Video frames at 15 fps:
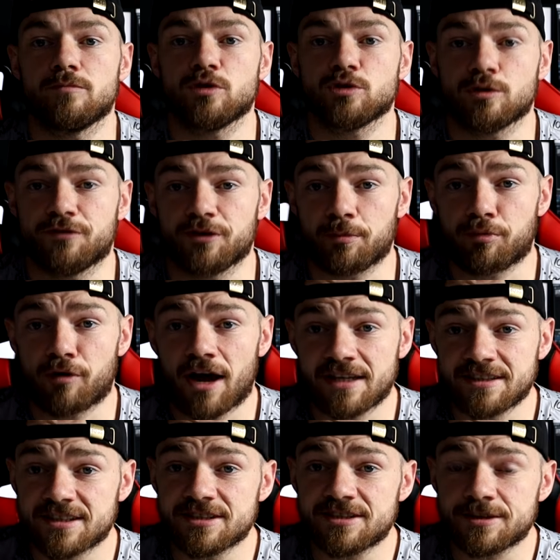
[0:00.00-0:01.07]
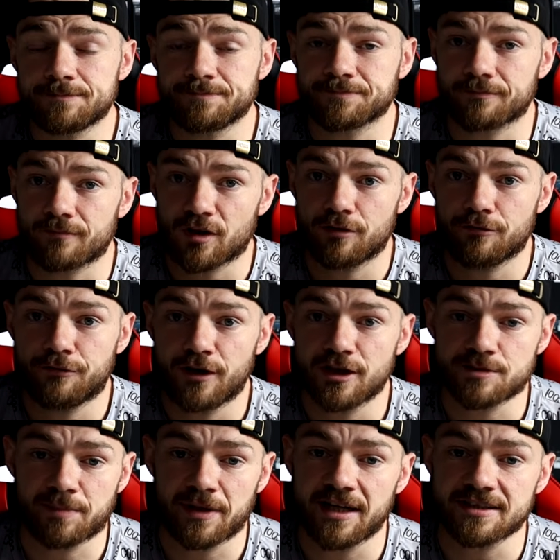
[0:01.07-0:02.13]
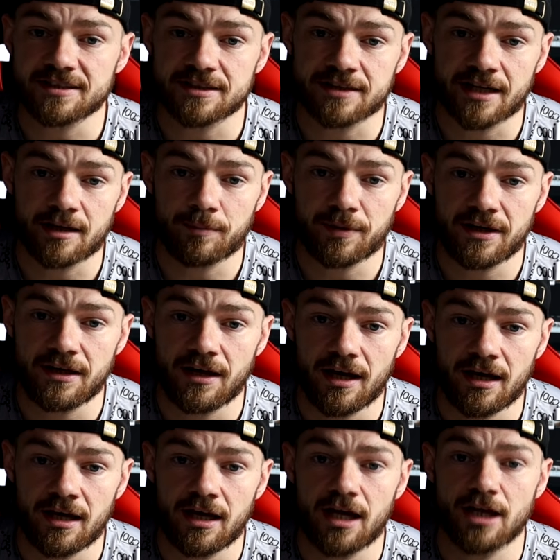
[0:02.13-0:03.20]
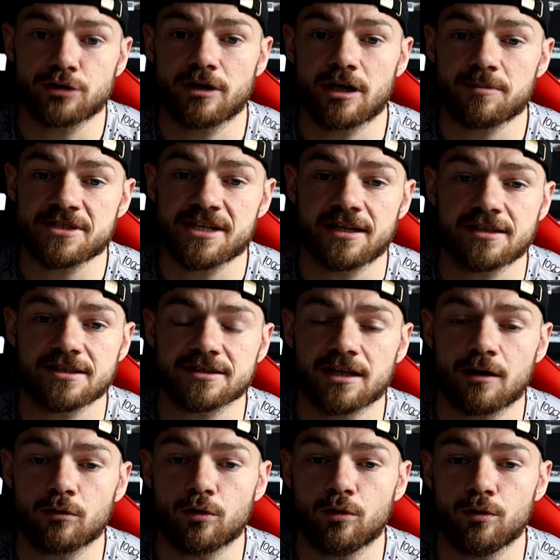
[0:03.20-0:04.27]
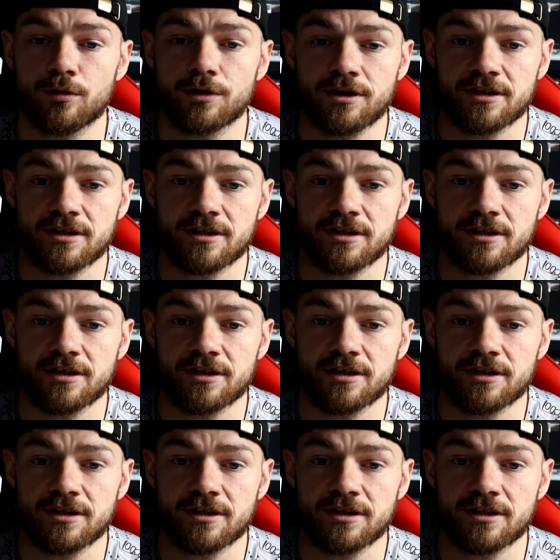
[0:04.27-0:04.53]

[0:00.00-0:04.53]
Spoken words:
So for the prizes, first place is going to be a 20% discount code,